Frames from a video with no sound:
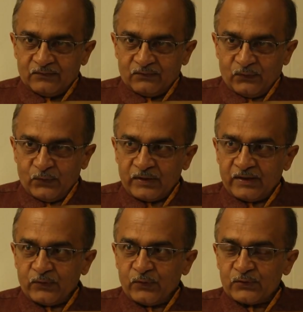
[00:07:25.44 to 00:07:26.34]
4
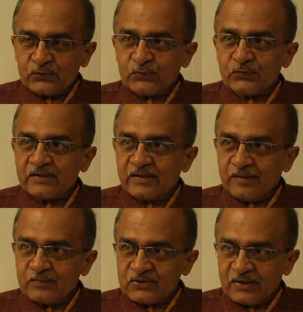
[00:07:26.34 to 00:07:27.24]
crores to
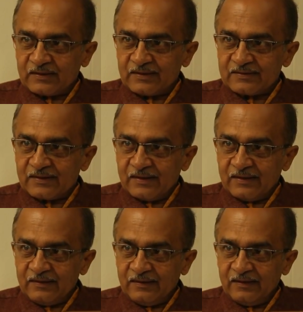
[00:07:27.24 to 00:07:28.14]
CM
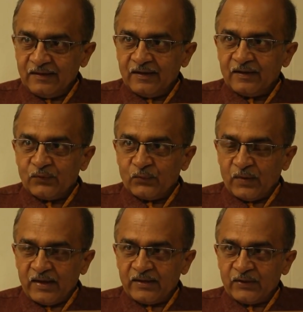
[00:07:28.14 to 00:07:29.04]
Chhattisgarh,
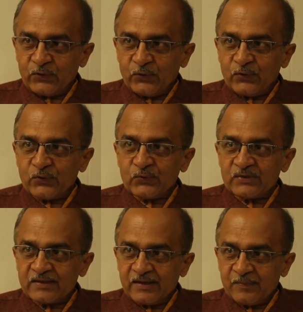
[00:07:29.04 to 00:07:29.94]
1 crore to
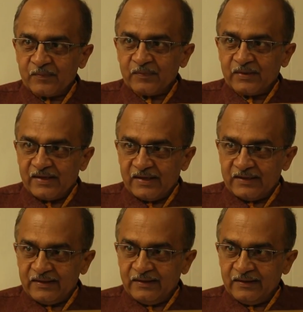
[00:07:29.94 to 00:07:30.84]
CM
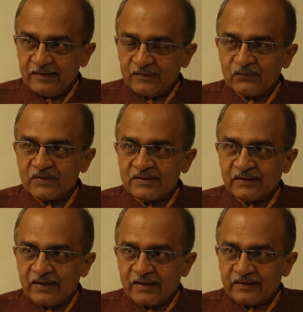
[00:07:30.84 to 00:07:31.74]
Delhi, which
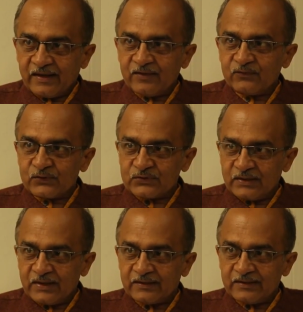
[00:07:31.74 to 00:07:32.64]
at that time was
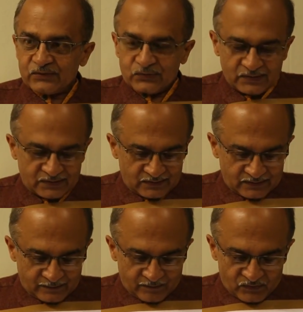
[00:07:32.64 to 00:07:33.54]
Sheila Dikshit.
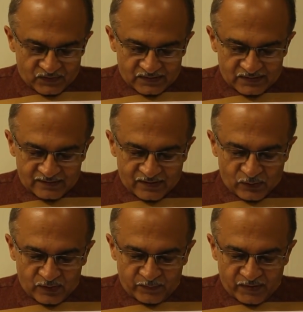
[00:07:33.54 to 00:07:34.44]
These
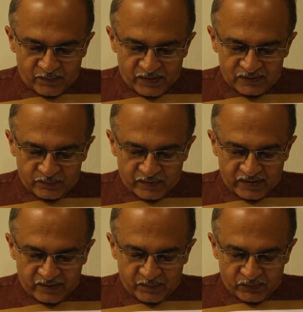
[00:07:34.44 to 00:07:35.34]
are all payments
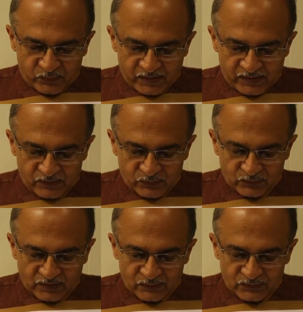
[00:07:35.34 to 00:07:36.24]
made between
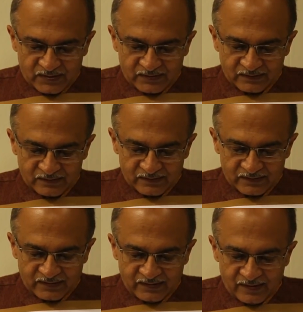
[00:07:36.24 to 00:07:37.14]

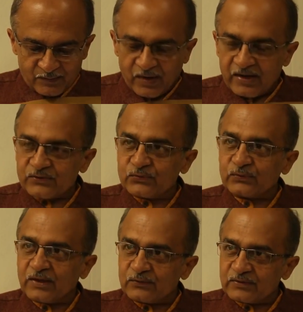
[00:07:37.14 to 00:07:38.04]
2013 and March
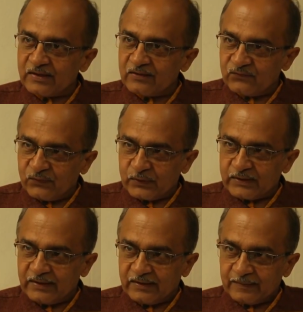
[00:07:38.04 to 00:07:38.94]

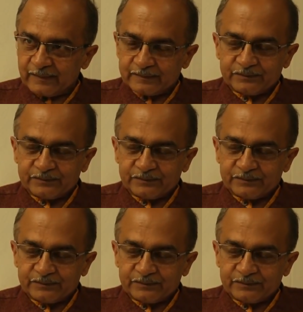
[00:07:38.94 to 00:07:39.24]
2014.